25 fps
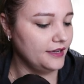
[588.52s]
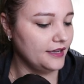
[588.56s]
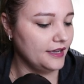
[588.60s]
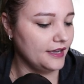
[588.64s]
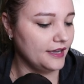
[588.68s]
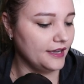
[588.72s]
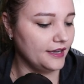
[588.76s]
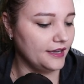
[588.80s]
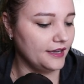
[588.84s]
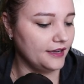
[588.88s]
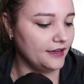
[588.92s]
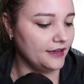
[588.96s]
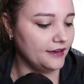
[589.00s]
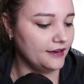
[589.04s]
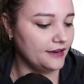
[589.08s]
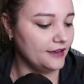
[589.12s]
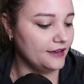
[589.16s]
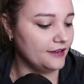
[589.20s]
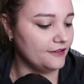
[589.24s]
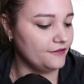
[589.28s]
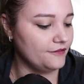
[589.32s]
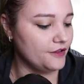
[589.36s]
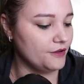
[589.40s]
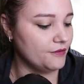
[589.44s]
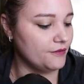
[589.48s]
And
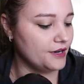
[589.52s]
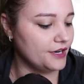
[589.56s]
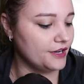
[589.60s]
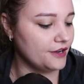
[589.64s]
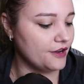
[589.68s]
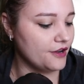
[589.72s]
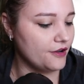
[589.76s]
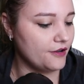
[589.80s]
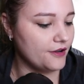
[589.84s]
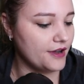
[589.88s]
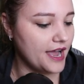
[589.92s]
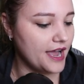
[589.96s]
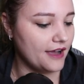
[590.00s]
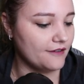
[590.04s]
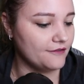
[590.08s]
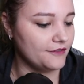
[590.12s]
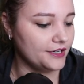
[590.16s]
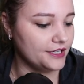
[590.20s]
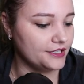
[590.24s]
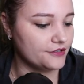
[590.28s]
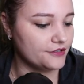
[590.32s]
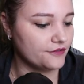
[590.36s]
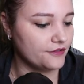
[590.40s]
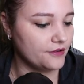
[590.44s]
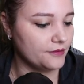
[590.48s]
if you want to go 1/2
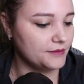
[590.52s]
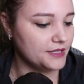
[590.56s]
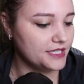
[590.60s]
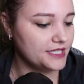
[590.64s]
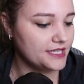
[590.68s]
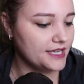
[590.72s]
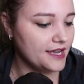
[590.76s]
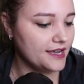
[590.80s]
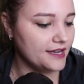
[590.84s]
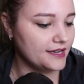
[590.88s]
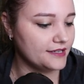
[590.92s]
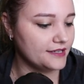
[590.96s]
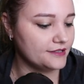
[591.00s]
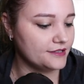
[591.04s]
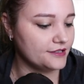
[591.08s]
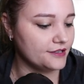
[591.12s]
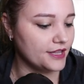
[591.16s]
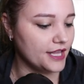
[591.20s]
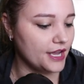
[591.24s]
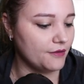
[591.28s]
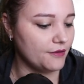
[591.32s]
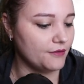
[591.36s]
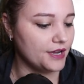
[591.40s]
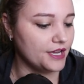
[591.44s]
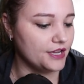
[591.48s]
inch from the side, so
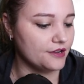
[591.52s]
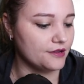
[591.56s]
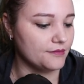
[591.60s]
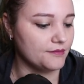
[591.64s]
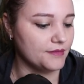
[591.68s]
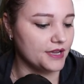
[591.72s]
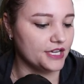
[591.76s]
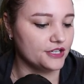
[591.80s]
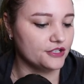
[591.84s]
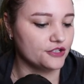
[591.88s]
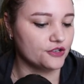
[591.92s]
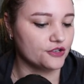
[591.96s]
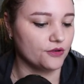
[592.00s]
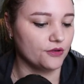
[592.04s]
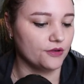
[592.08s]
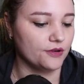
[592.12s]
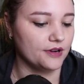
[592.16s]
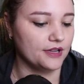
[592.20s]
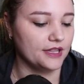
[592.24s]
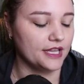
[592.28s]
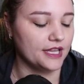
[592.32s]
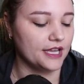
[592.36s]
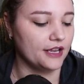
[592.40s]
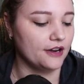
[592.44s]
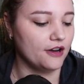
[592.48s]
that way you can make
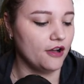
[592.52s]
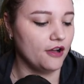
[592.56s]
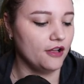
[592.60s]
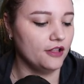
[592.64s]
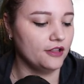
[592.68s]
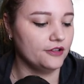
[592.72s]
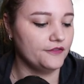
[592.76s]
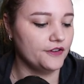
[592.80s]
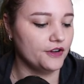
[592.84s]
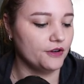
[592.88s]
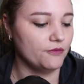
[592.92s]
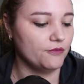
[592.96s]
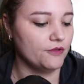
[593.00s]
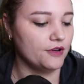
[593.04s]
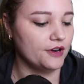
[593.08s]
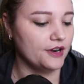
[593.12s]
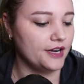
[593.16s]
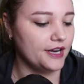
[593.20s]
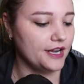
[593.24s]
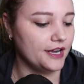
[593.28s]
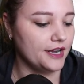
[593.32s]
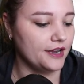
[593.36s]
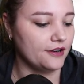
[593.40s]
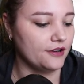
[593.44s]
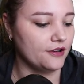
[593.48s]
sure that all of your
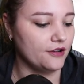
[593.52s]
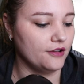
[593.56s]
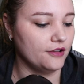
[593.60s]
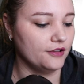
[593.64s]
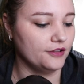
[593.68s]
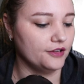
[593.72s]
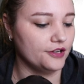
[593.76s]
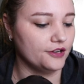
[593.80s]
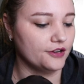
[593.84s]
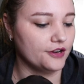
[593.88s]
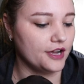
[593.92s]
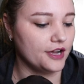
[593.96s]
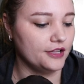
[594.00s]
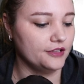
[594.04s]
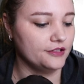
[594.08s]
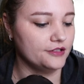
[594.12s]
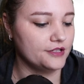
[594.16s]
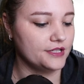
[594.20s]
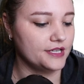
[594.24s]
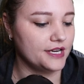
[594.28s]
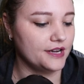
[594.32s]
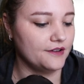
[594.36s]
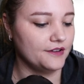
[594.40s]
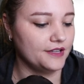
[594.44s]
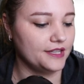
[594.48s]
wording and all your colors
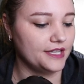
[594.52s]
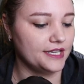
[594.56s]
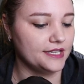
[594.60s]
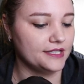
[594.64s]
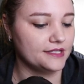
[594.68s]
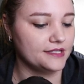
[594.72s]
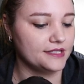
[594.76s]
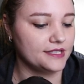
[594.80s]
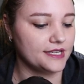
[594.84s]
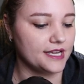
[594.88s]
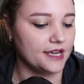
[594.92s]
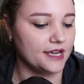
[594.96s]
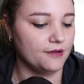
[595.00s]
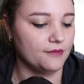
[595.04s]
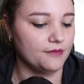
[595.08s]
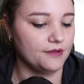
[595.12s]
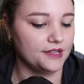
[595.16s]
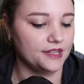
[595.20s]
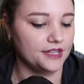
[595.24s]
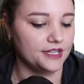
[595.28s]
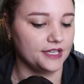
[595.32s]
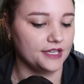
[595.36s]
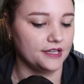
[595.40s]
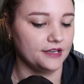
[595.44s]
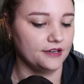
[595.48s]
and everything stay
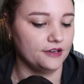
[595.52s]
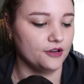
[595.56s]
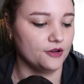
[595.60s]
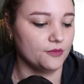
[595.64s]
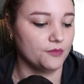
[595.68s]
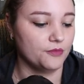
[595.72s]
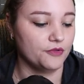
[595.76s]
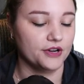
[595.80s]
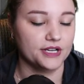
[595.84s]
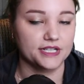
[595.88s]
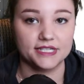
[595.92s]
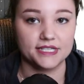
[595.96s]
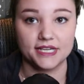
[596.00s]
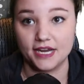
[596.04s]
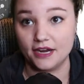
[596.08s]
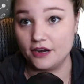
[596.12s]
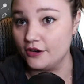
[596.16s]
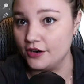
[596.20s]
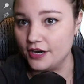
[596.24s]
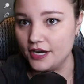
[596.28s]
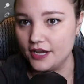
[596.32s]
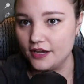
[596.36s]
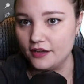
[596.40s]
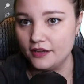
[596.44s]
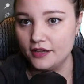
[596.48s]
within your print
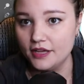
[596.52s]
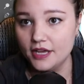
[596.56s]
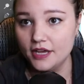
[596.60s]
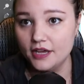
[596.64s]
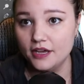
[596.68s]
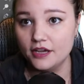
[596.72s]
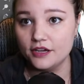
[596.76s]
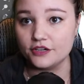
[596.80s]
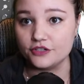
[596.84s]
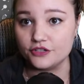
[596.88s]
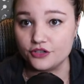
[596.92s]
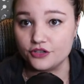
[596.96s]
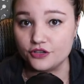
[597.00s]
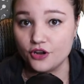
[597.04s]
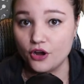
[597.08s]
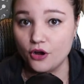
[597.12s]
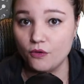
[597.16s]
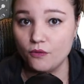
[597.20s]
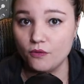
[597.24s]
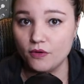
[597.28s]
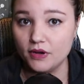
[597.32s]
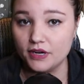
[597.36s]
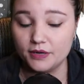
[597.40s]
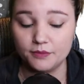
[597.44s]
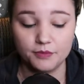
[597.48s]
area, because you
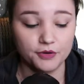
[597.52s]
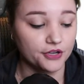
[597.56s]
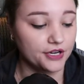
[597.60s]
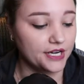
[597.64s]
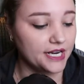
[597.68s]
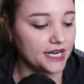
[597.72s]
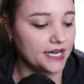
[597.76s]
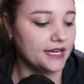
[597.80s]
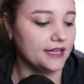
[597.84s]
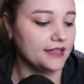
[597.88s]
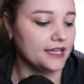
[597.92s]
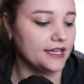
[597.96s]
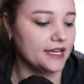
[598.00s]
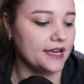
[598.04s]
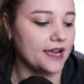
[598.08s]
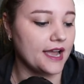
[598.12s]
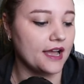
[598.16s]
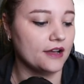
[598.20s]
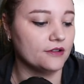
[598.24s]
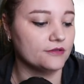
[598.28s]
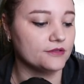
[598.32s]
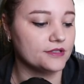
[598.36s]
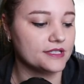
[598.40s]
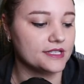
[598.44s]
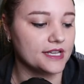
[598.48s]
don't want to put anything
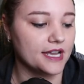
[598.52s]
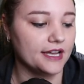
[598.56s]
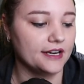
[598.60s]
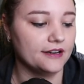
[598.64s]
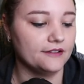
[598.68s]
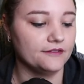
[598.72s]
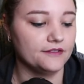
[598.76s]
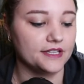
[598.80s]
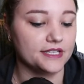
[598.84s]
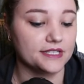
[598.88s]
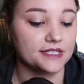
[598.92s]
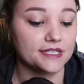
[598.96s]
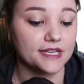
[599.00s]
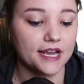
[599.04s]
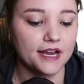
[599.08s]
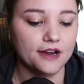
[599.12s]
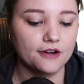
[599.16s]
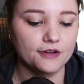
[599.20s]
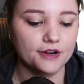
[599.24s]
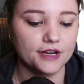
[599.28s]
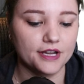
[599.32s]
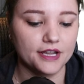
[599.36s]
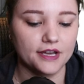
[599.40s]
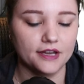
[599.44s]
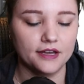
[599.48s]
outside of this
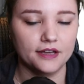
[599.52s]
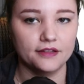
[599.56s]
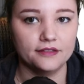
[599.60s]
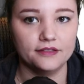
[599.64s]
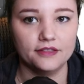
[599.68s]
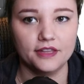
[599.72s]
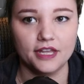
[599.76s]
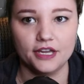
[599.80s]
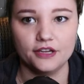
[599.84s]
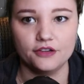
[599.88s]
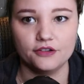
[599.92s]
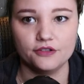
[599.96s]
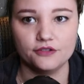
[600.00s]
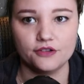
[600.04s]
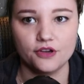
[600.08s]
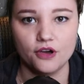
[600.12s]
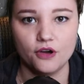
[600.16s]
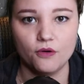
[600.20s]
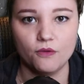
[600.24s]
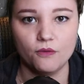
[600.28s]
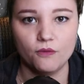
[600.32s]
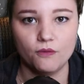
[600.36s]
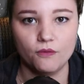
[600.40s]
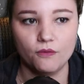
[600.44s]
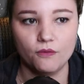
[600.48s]
area that you don't